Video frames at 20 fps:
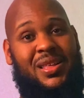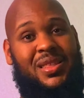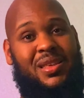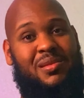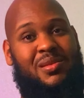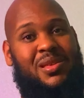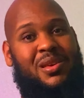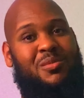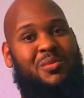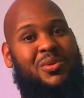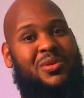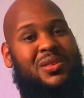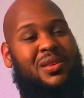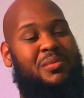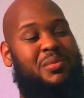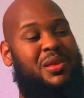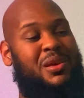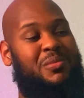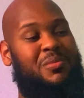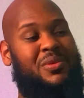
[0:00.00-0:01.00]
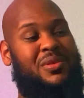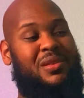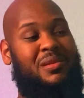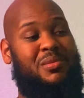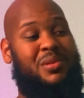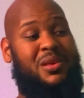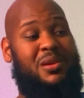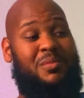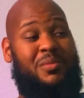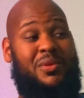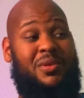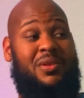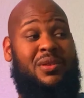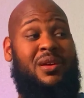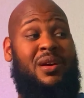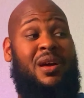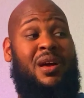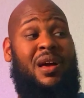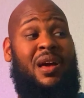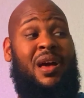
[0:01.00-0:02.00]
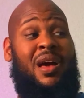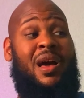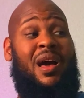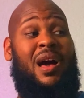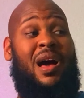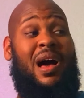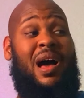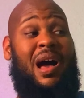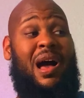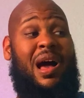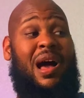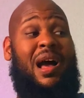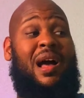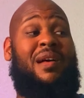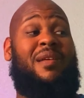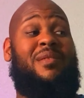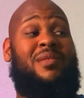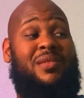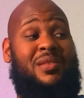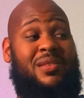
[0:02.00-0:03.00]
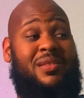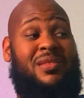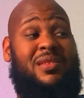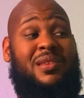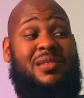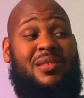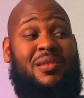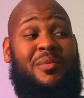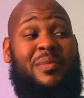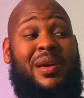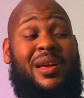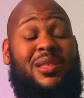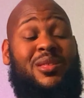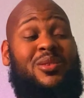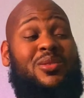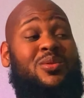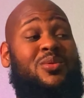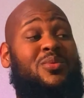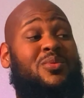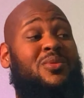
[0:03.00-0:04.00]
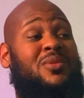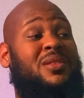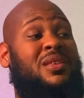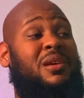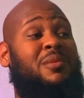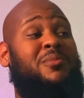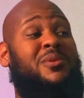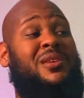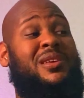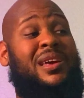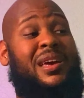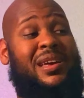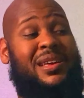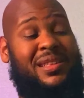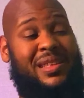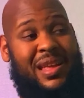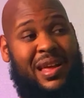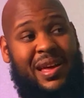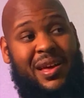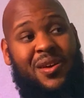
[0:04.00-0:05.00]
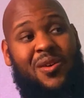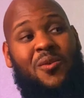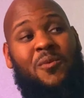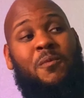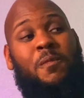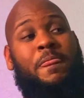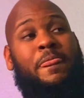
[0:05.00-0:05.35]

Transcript: September, September, September. Since I'm at 278 now,